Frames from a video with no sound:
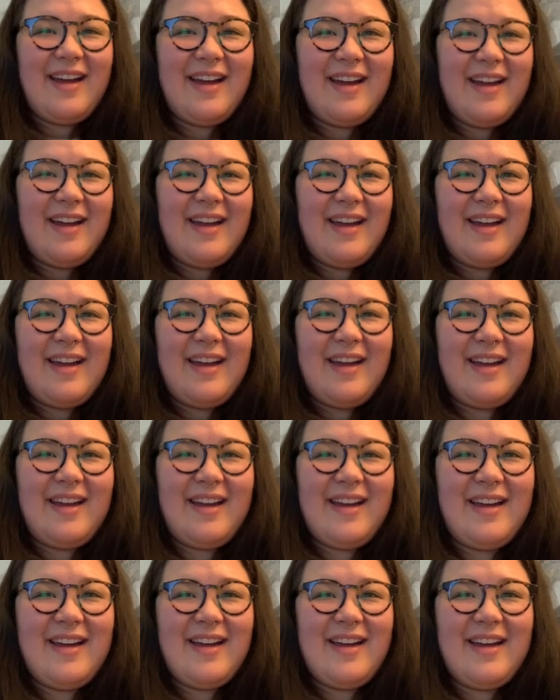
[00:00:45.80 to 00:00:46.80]

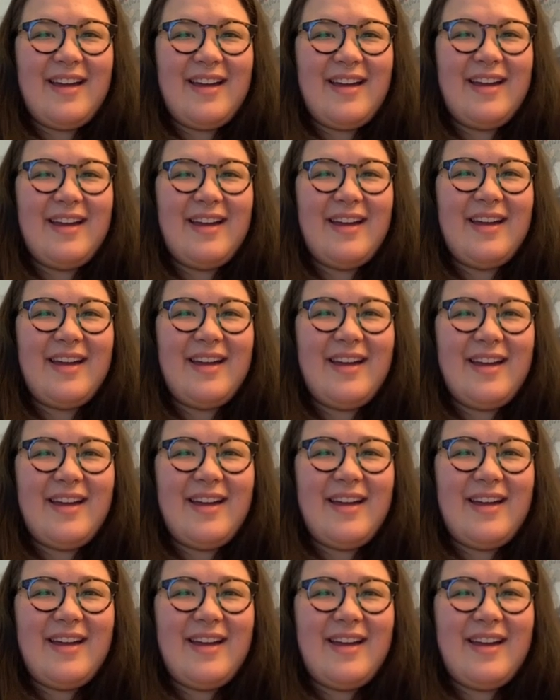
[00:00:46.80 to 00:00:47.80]

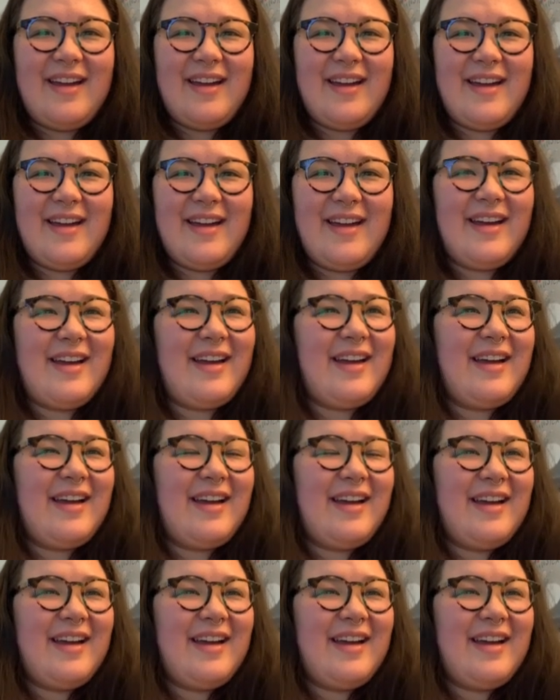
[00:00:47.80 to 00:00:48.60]
[no speech]